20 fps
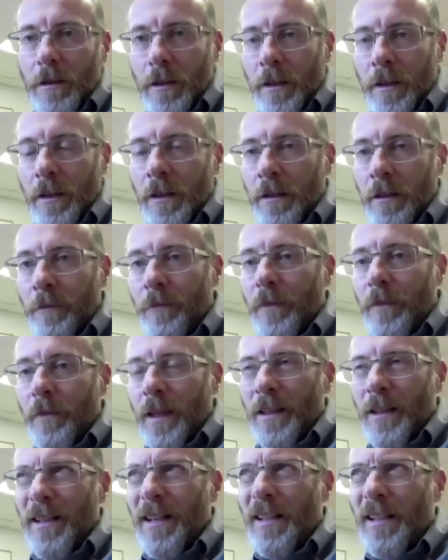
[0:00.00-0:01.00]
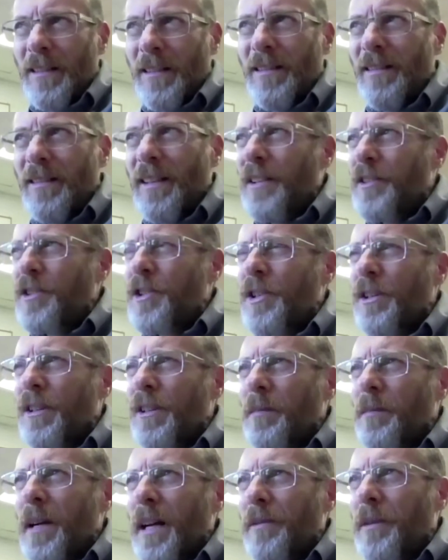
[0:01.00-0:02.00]
Um, and I'm not
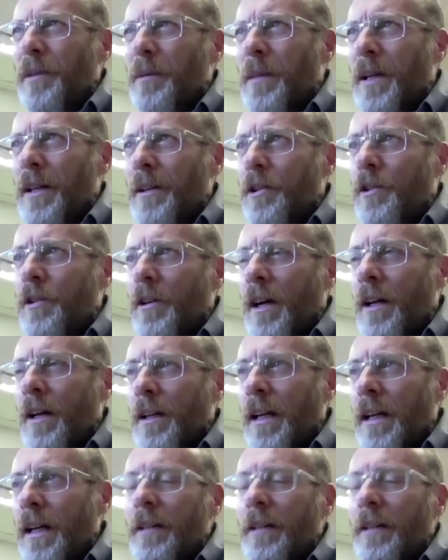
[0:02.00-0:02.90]
sure about the Medtronic.